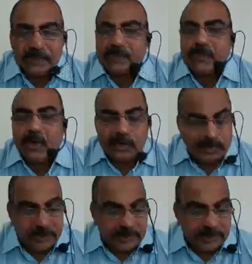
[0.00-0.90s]
Another
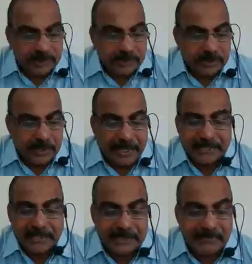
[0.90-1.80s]
cause
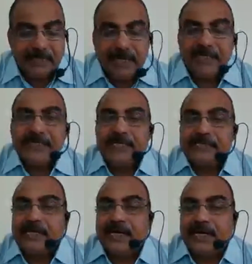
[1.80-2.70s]
is excessive
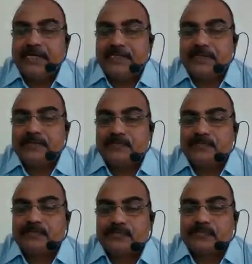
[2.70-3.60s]
heat and
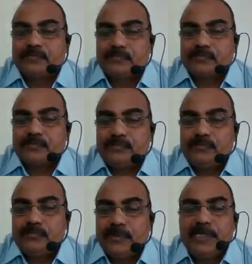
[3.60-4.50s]
sunlight,
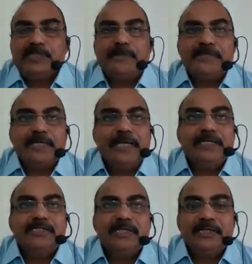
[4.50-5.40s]

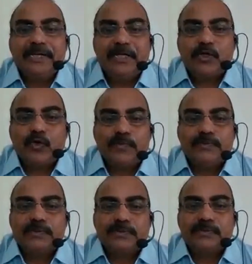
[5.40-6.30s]
especially in synthetic
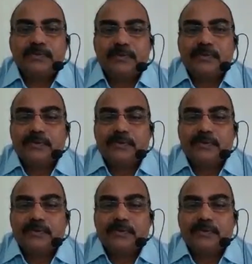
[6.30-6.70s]
ropes.